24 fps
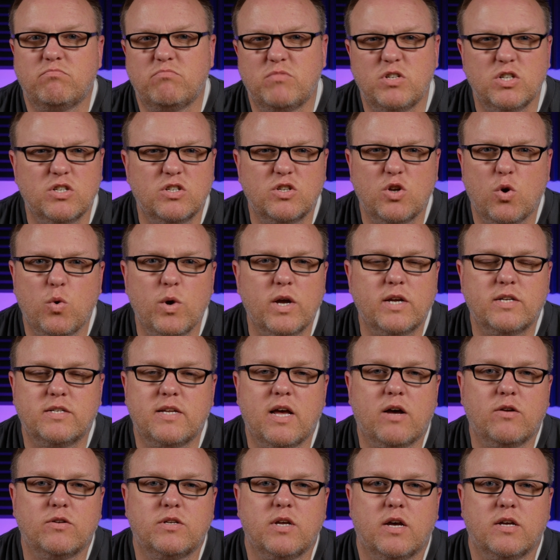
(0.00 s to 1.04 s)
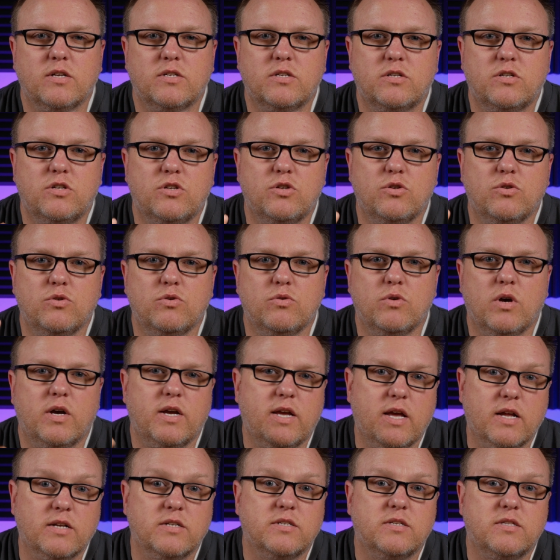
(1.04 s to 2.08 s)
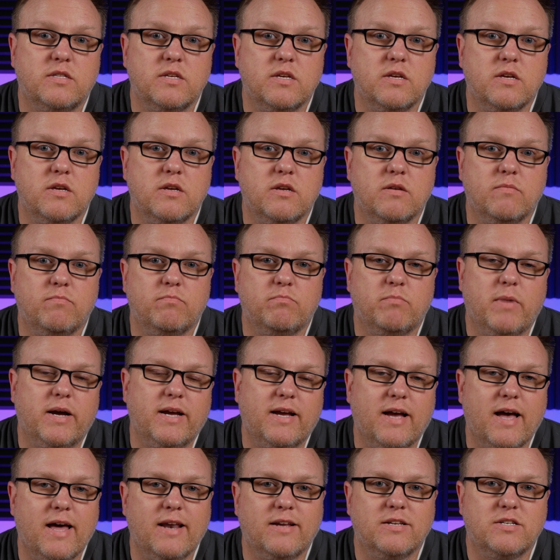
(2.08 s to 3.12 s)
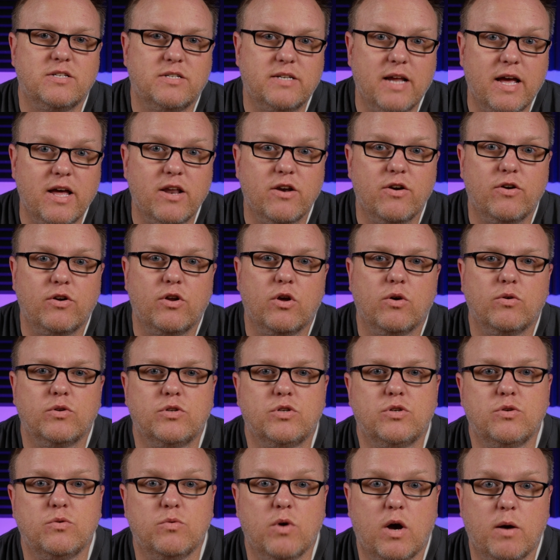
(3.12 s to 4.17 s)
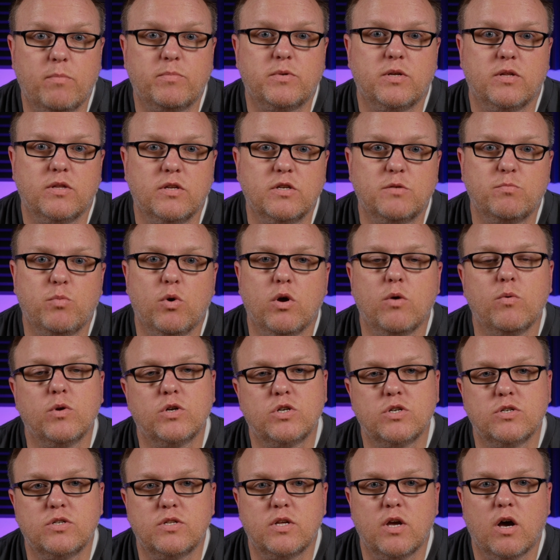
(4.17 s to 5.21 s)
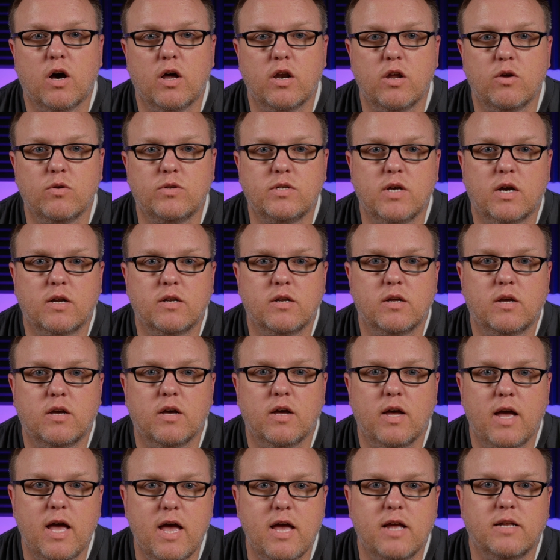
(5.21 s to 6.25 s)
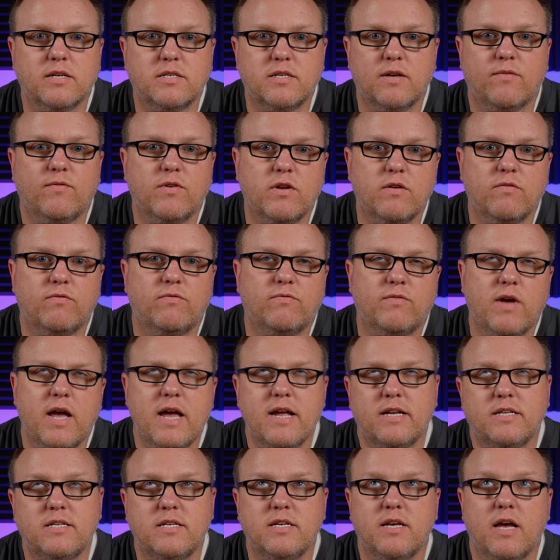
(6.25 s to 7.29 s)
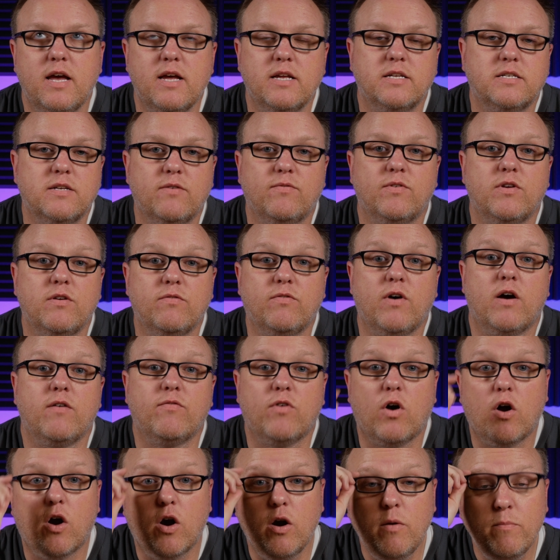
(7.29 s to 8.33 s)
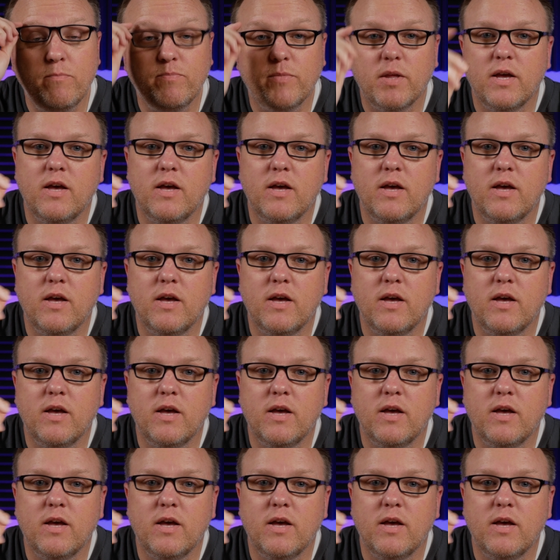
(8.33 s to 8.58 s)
just quick sound tests against my kind of standard go-to up to this point, which is the Audio-Technica AT875R.